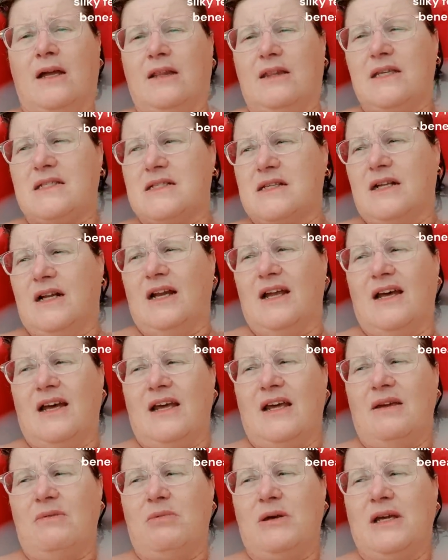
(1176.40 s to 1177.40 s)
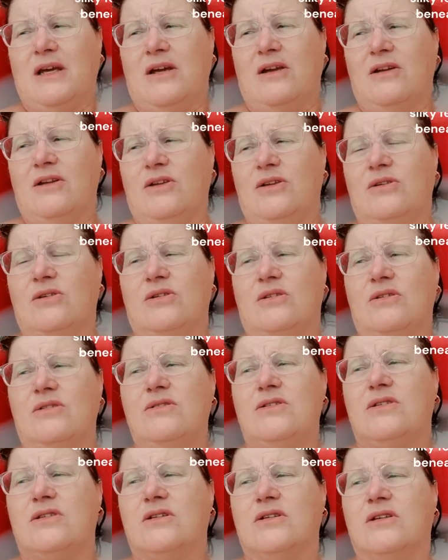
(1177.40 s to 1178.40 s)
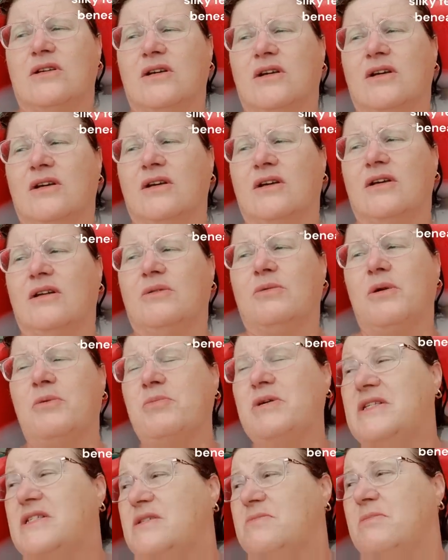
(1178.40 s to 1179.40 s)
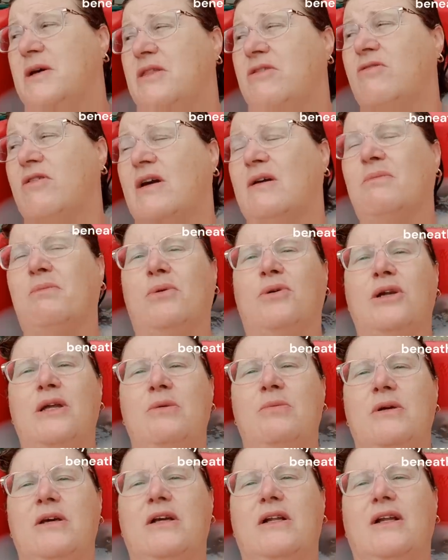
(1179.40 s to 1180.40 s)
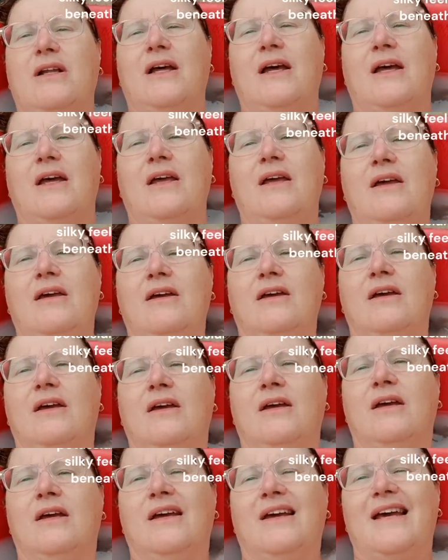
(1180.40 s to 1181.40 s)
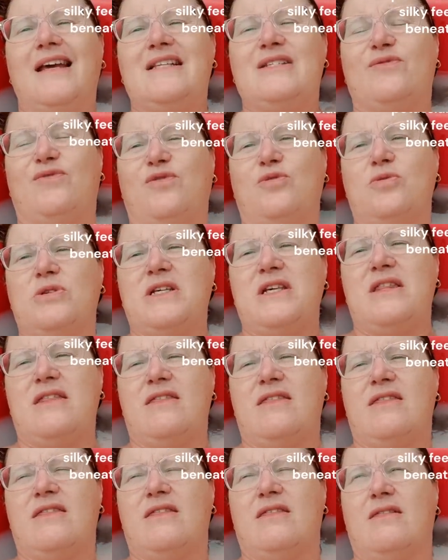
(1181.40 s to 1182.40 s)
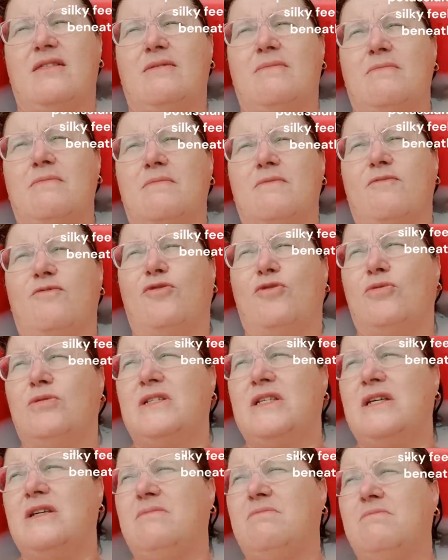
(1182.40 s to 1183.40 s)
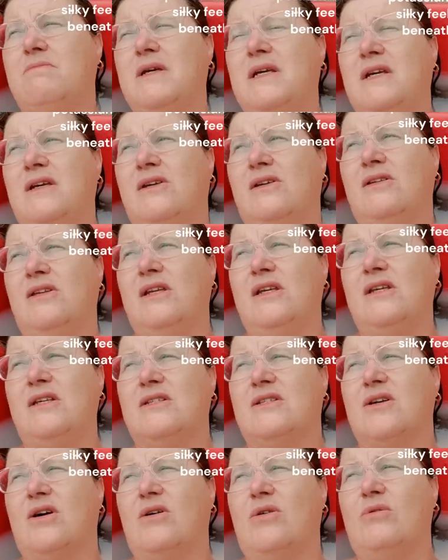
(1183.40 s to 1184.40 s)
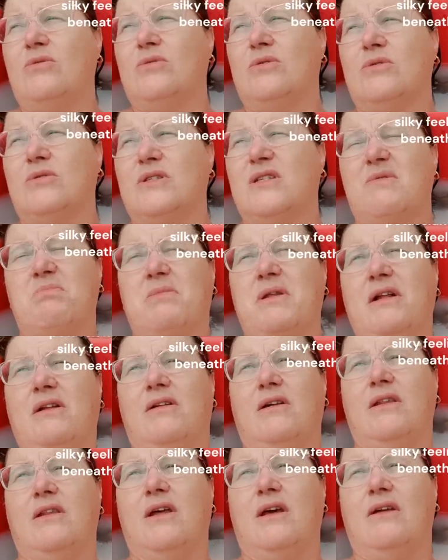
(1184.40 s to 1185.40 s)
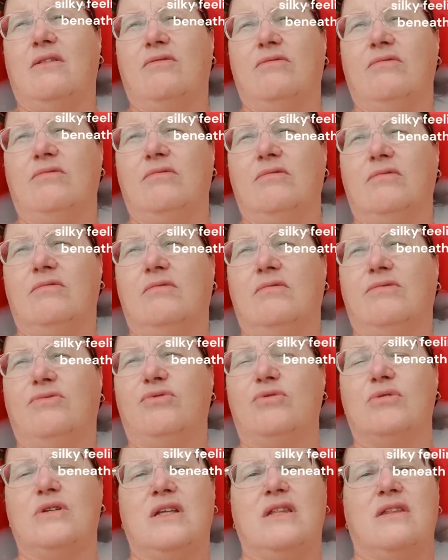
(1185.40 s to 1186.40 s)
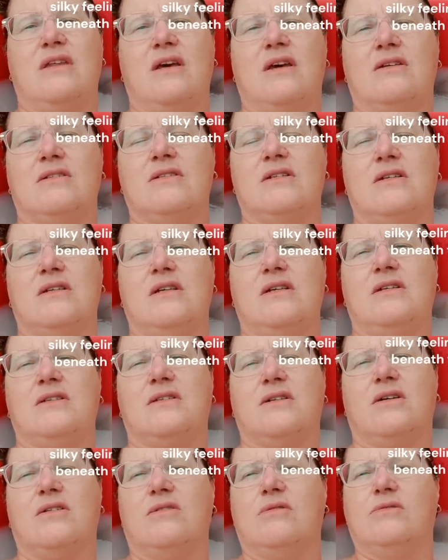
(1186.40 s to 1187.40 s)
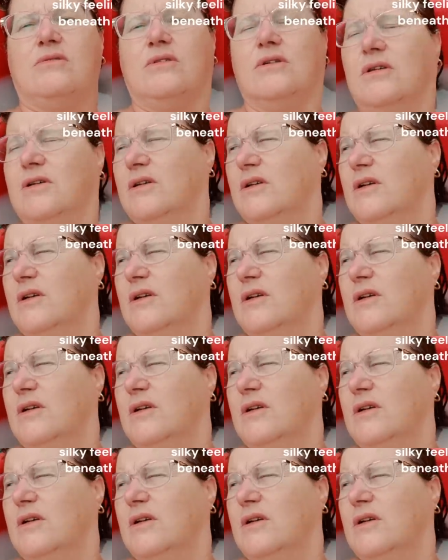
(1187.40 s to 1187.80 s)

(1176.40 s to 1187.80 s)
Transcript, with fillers: This clay we're going to use, when we smother our body with clay, it's 40 million years old or something like that. 40,000 years old.